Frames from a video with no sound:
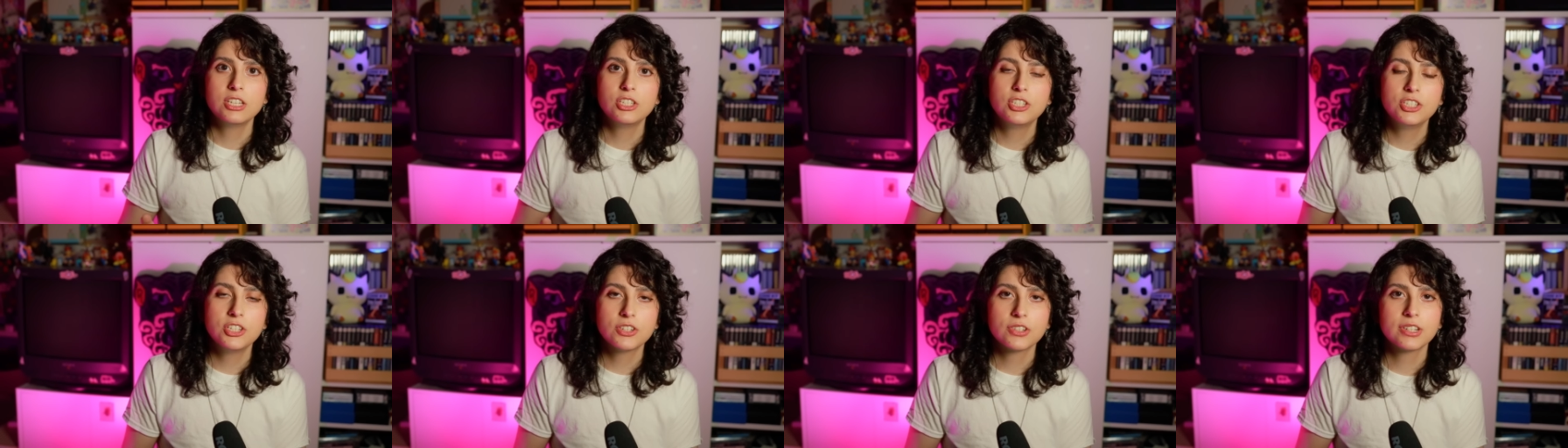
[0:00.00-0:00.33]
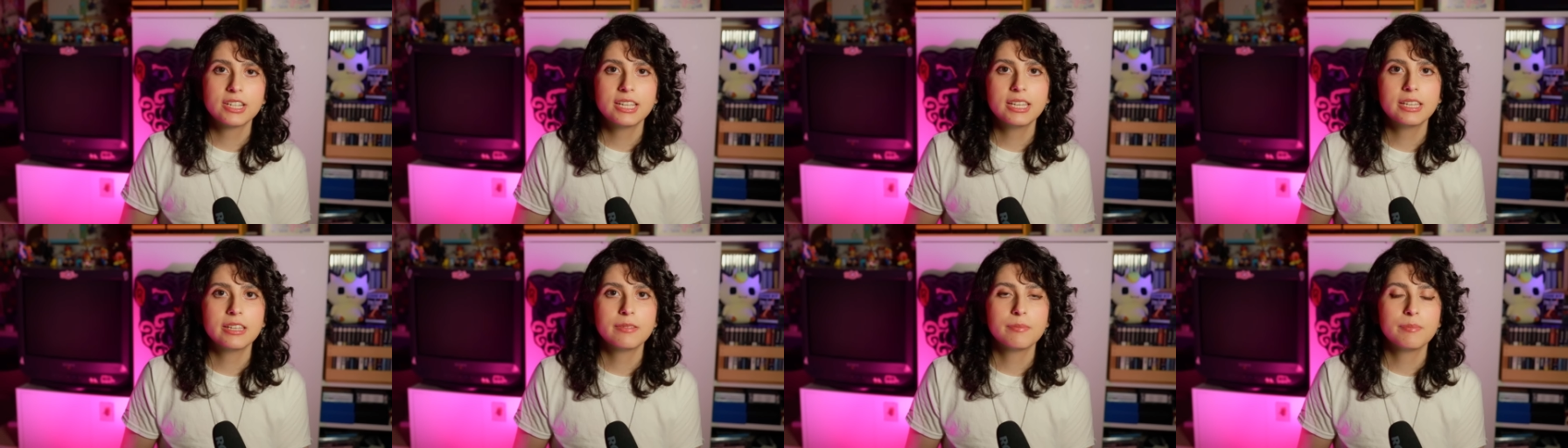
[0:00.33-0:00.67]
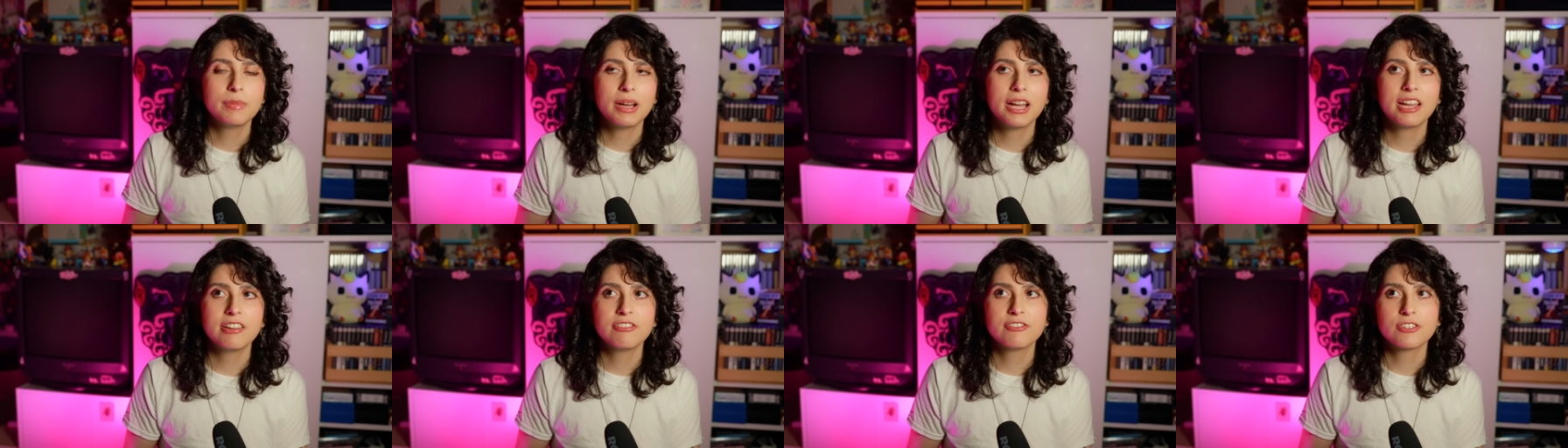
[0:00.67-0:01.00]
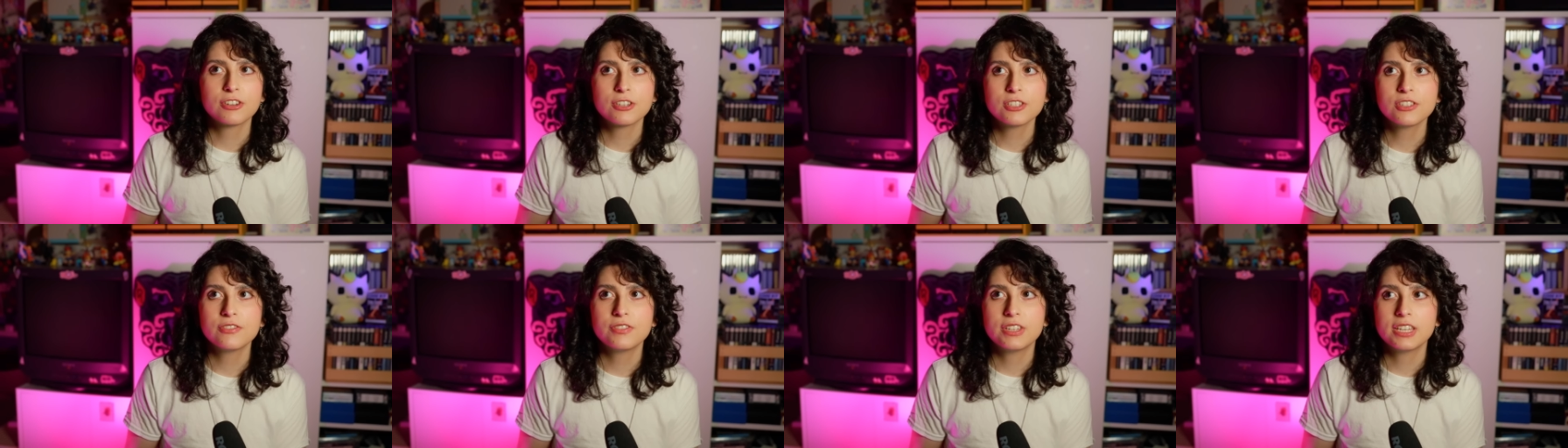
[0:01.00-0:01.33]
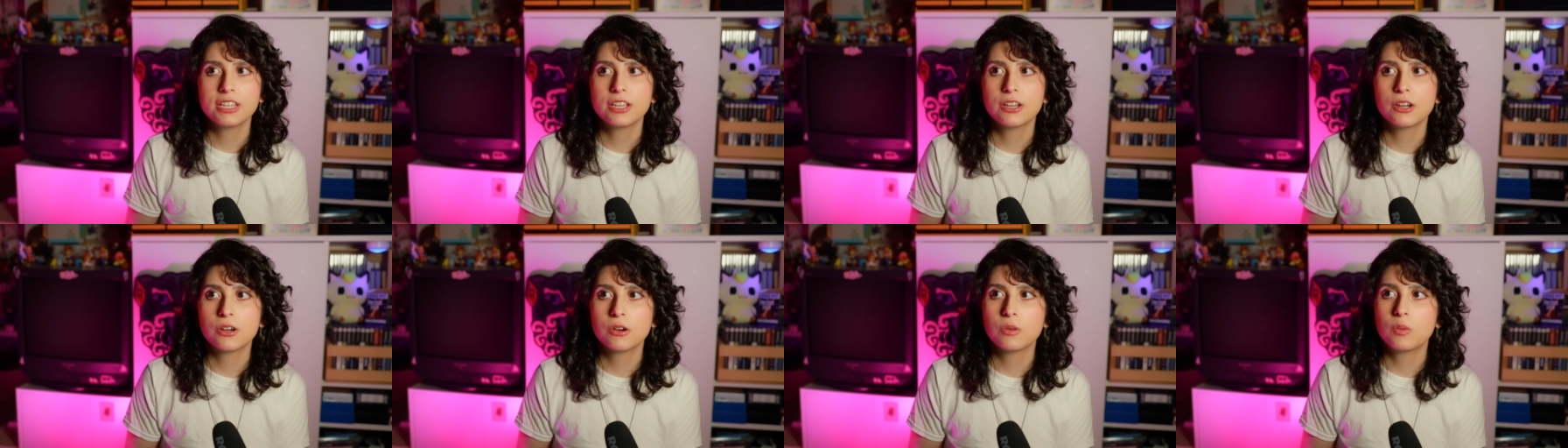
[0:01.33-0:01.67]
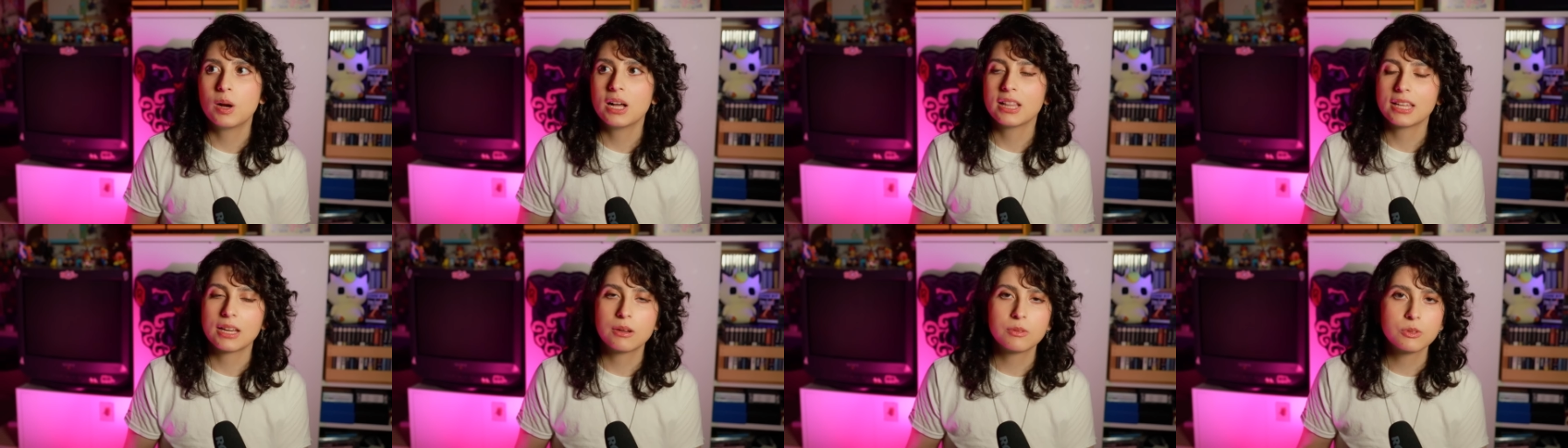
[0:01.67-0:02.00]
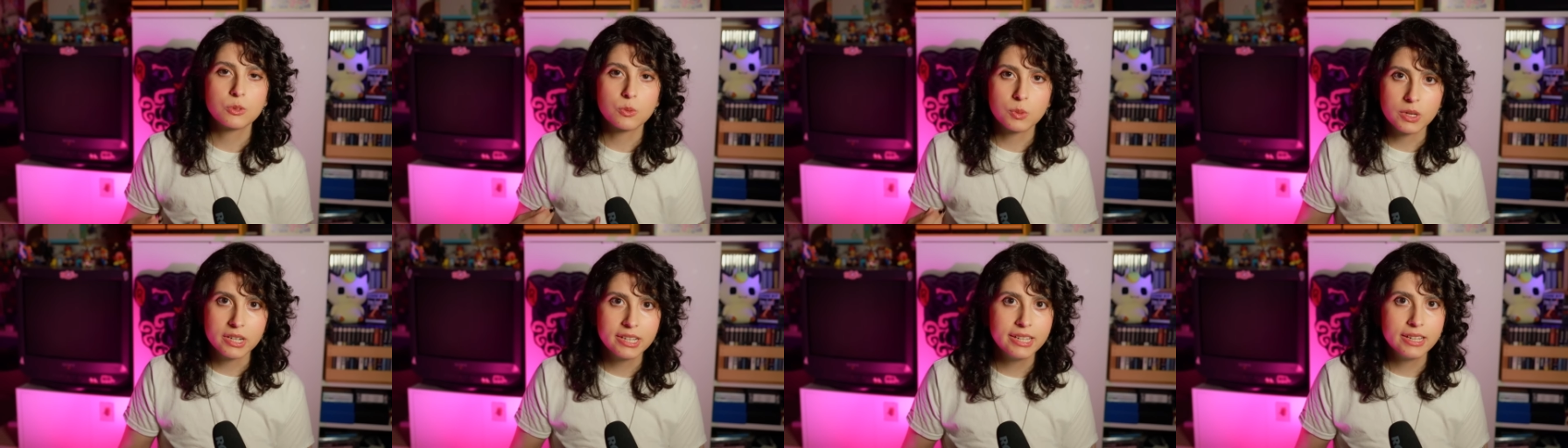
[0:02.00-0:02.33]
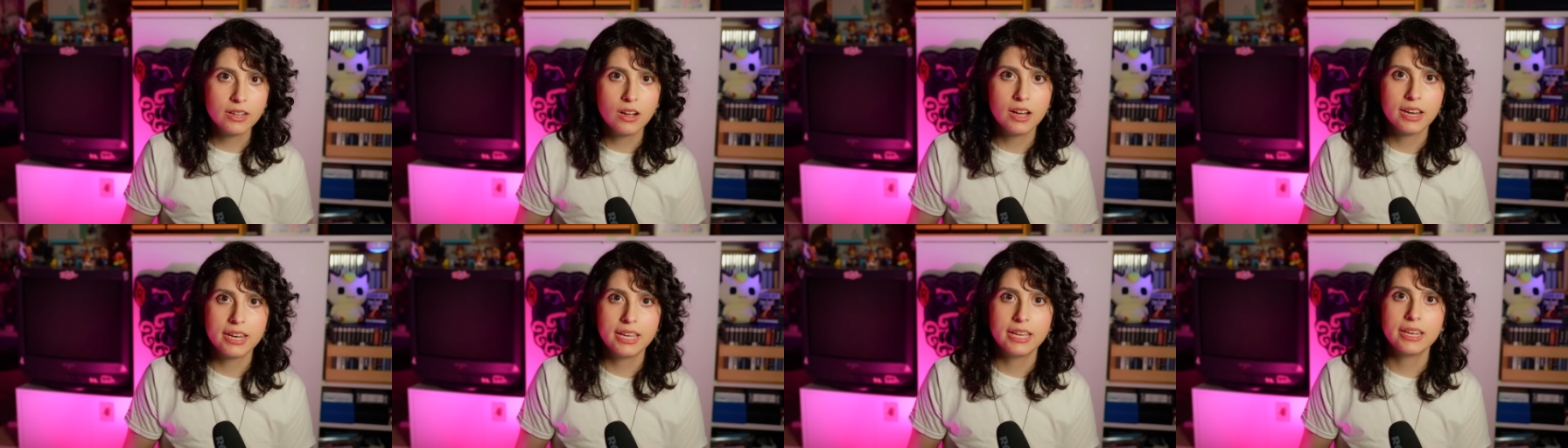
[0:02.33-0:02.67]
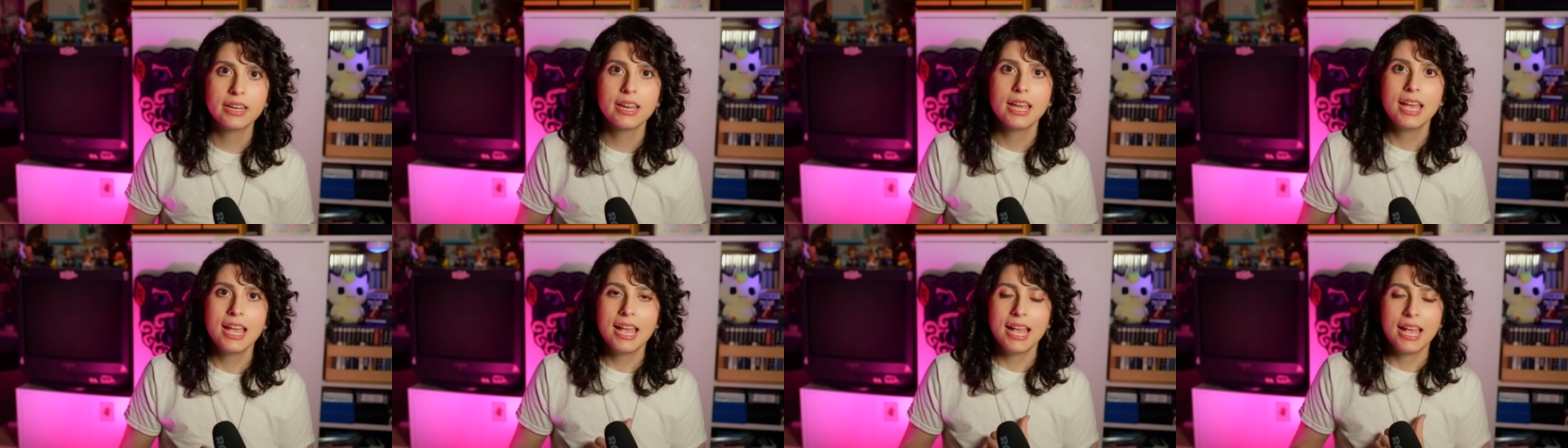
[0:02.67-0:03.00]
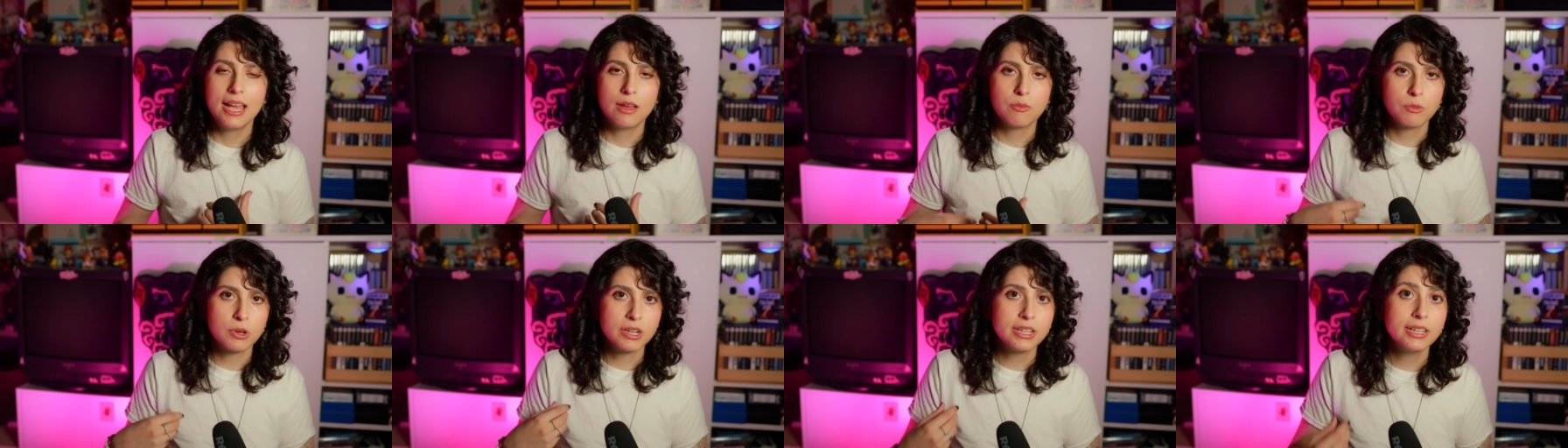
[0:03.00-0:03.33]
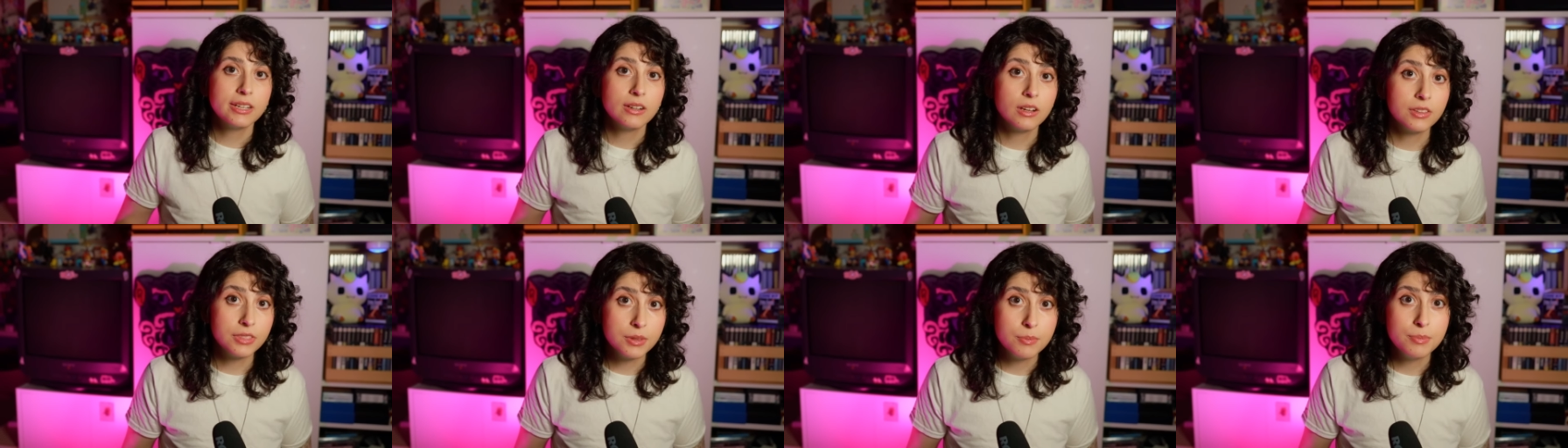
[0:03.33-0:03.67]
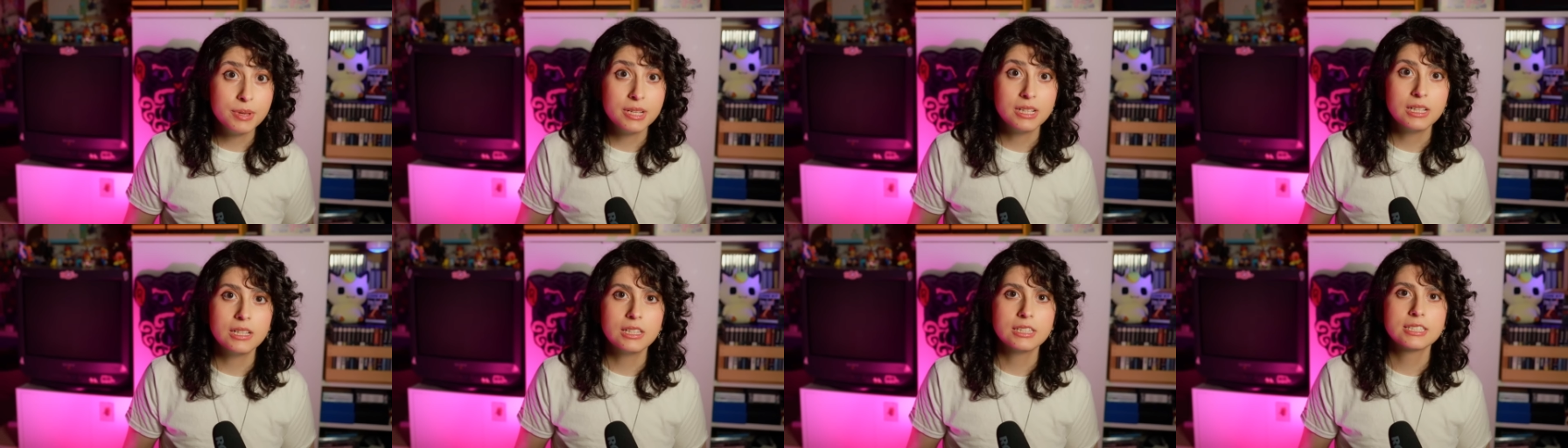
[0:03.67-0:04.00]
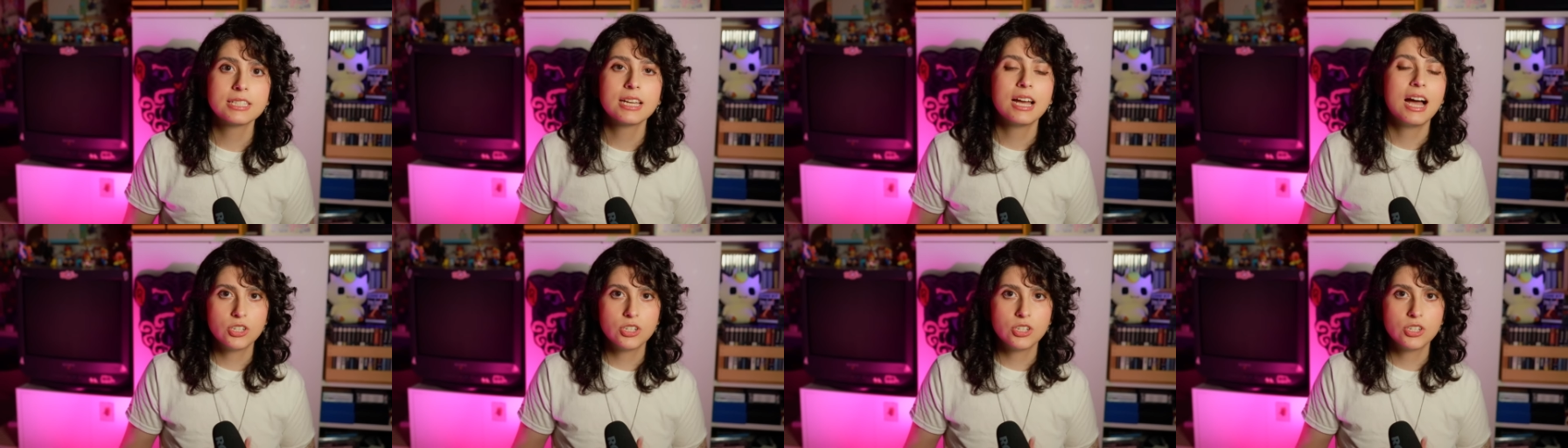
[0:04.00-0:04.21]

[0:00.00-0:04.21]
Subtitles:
During my first video, while I was working on it and working on the build,